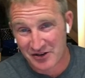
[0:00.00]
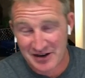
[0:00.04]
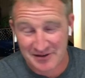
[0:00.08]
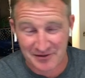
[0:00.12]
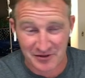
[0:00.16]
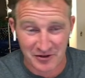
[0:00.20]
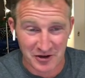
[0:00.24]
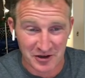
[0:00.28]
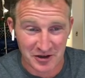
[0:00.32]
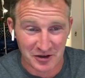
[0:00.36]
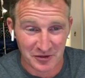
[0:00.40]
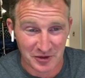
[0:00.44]
You're
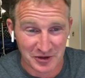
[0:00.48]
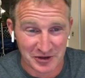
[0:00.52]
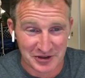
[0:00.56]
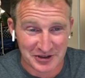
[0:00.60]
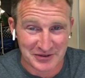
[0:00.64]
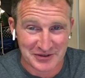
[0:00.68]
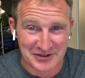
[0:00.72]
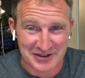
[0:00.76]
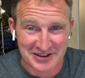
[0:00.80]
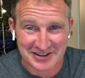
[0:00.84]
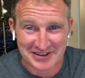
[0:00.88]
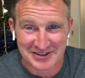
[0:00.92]
never going to
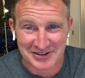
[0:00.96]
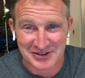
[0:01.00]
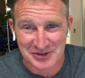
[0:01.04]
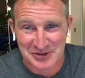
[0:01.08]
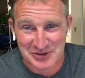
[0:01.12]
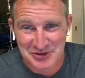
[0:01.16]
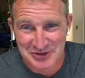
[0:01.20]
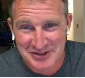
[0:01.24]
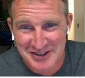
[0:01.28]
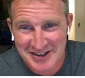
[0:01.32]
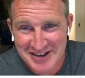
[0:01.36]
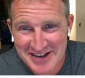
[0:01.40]
really want to
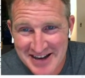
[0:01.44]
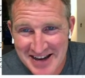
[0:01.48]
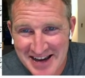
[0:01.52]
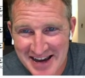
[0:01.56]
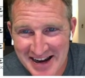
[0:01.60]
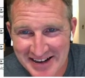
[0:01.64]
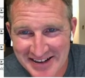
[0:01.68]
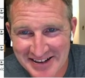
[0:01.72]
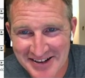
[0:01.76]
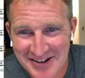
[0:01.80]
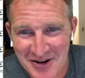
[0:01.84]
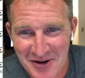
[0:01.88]
use
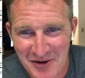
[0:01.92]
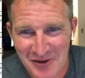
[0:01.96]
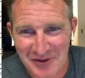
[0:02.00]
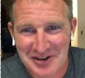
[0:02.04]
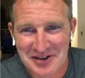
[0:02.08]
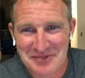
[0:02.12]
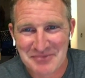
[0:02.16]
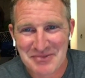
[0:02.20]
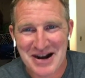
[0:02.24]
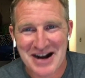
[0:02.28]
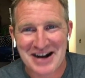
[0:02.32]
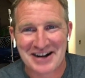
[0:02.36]
any
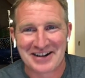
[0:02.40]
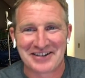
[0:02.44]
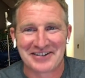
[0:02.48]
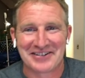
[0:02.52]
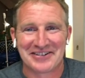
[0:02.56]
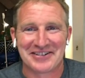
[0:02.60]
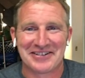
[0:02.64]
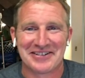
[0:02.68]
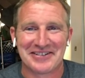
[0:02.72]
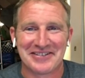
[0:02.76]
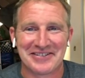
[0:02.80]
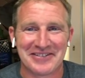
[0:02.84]

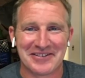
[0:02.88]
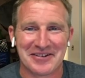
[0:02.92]
HardieBacker